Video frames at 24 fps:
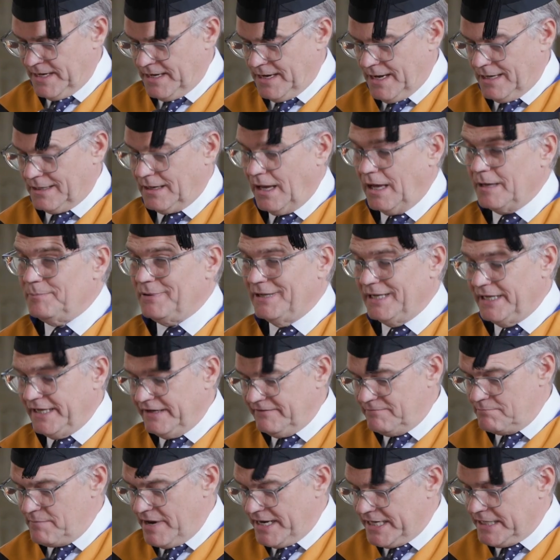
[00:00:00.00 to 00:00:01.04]
And I
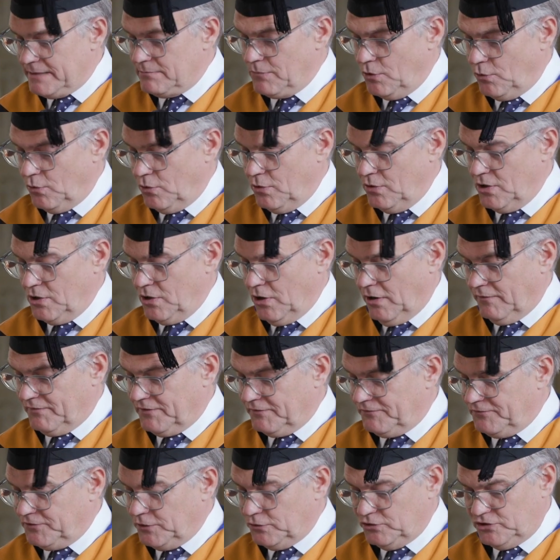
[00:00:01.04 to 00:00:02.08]
believe many more of
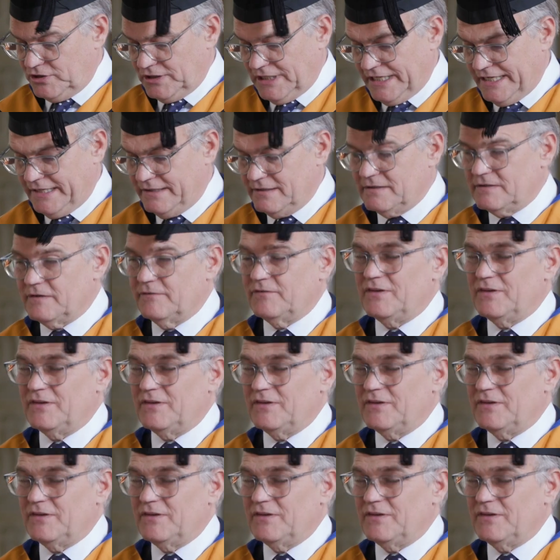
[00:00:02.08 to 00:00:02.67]
the future leaders